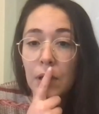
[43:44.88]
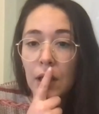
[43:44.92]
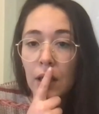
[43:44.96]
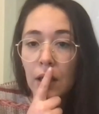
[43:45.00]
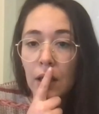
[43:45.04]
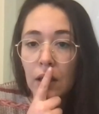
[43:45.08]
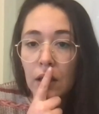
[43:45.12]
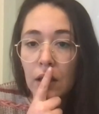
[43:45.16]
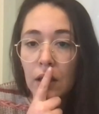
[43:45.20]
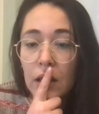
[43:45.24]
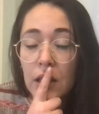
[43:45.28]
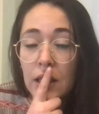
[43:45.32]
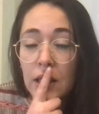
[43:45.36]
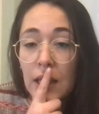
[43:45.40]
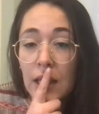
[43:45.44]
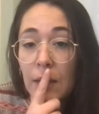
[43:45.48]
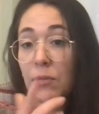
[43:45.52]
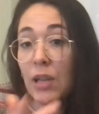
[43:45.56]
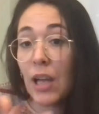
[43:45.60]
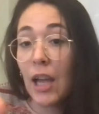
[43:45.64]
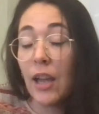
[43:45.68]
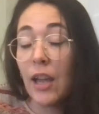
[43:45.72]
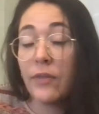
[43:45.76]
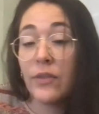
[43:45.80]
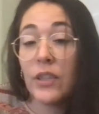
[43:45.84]
time,
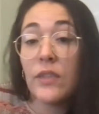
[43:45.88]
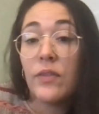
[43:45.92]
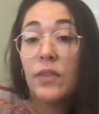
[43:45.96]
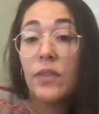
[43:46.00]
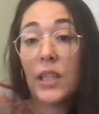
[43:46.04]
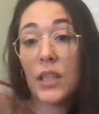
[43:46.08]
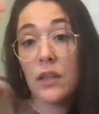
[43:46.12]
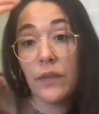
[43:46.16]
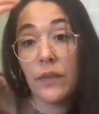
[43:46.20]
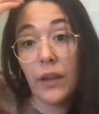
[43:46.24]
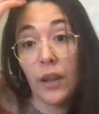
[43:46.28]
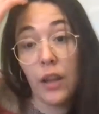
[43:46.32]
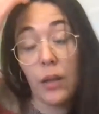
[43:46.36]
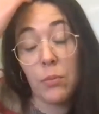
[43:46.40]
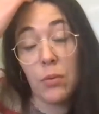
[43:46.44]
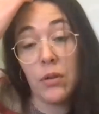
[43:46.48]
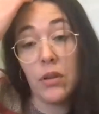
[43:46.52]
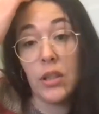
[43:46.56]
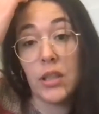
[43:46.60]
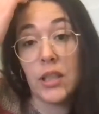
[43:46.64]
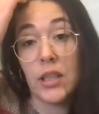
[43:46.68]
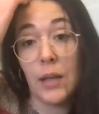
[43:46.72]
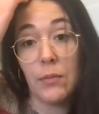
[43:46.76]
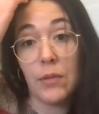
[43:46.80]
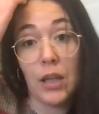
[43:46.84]
if Tiffany's available, the
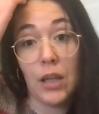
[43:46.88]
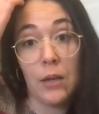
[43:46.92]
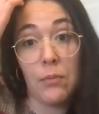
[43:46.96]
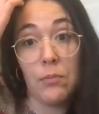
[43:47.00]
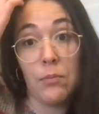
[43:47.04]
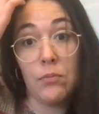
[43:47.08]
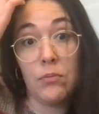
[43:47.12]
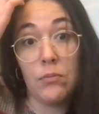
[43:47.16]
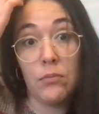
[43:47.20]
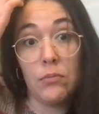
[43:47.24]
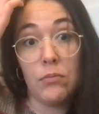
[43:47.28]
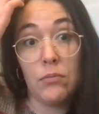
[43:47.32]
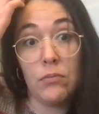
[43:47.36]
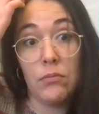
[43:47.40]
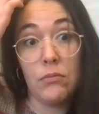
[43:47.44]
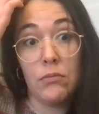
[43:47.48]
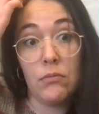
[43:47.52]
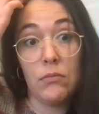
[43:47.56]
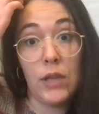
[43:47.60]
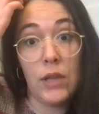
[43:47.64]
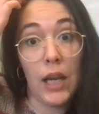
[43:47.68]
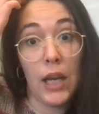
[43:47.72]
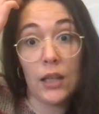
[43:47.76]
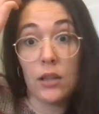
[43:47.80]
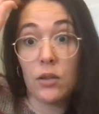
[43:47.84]
same time
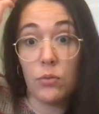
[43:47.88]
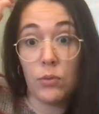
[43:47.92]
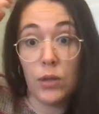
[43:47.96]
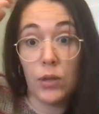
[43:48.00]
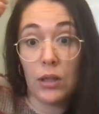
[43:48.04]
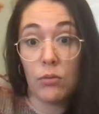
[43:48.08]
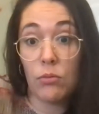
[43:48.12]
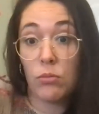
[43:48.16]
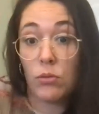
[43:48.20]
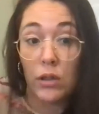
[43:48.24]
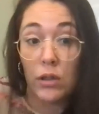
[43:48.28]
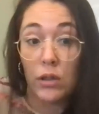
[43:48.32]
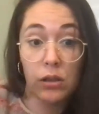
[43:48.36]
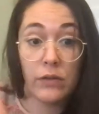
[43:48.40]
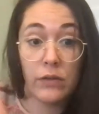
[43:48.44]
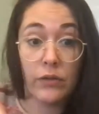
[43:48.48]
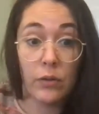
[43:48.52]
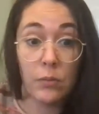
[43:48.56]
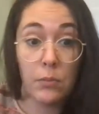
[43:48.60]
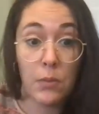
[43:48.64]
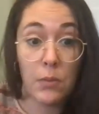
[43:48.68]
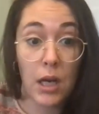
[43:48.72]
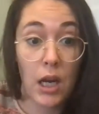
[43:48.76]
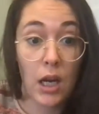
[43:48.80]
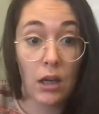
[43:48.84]
next week works for
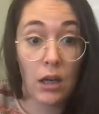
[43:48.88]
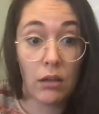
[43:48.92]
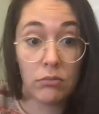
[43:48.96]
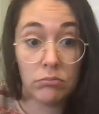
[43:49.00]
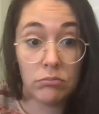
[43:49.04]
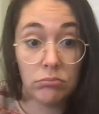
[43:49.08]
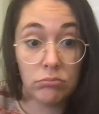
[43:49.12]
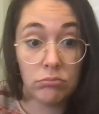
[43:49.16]
me.